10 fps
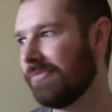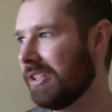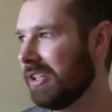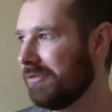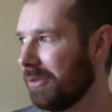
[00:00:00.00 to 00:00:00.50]

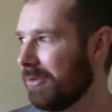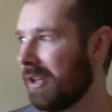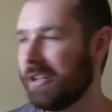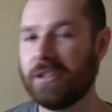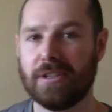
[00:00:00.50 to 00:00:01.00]
if you really
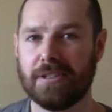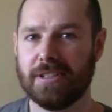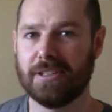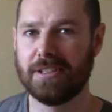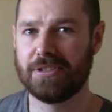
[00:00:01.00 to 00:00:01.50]
want to
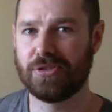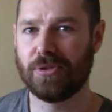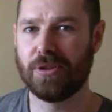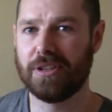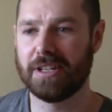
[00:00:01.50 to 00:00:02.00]

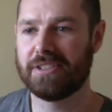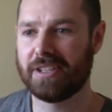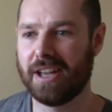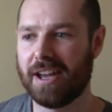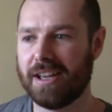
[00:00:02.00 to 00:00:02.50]
enjoy the night
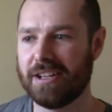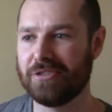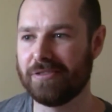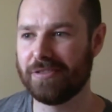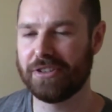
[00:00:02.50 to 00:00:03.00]
sky and
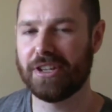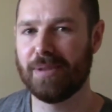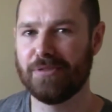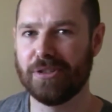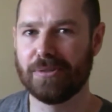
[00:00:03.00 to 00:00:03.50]
you're a first
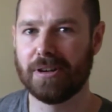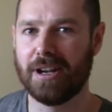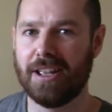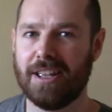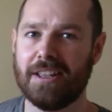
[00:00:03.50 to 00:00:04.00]
time viewer,
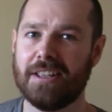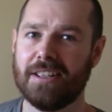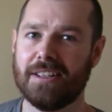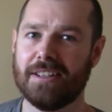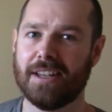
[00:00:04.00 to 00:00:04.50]

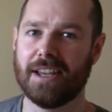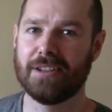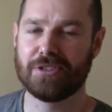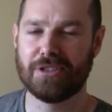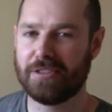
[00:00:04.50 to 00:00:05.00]
uh,
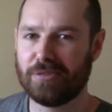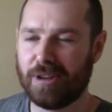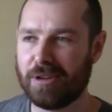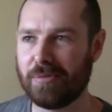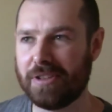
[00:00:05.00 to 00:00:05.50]
there's nothing
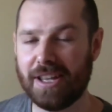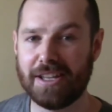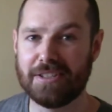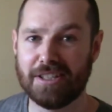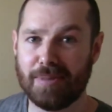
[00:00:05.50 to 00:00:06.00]
wrong with an
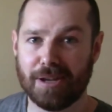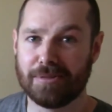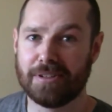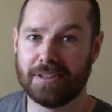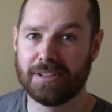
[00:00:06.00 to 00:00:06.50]
AZ
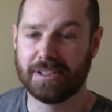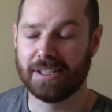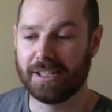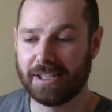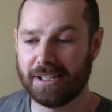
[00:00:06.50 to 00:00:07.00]
mount.
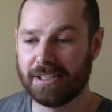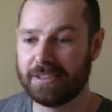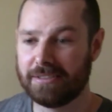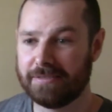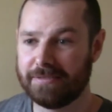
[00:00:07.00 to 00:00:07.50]
Uh,
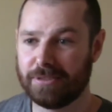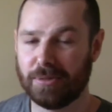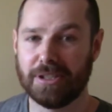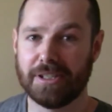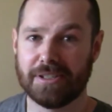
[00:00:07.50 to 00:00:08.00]
there
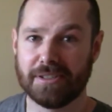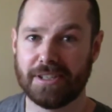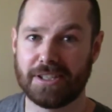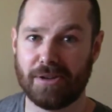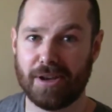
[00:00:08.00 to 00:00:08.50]
really isn't.
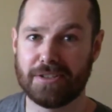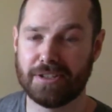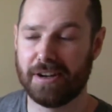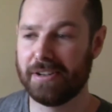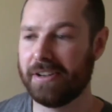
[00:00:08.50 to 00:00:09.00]
That's how I
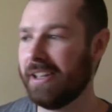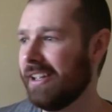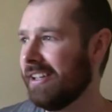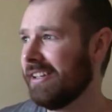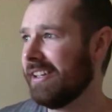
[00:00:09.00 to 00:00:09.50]
started
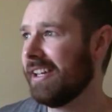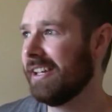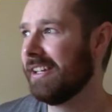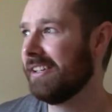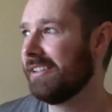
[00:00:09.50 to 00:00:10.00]

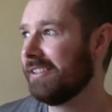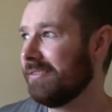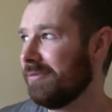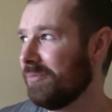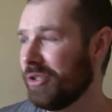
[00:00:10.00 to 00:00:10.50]
and
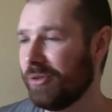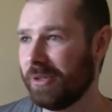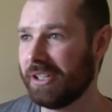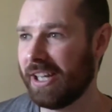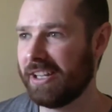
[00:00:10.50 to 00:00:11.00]
when you
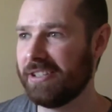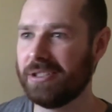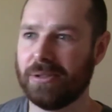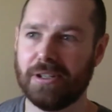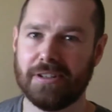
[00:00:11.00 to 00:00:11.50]
really get
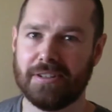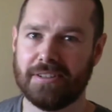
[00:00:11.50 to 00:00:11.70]
into it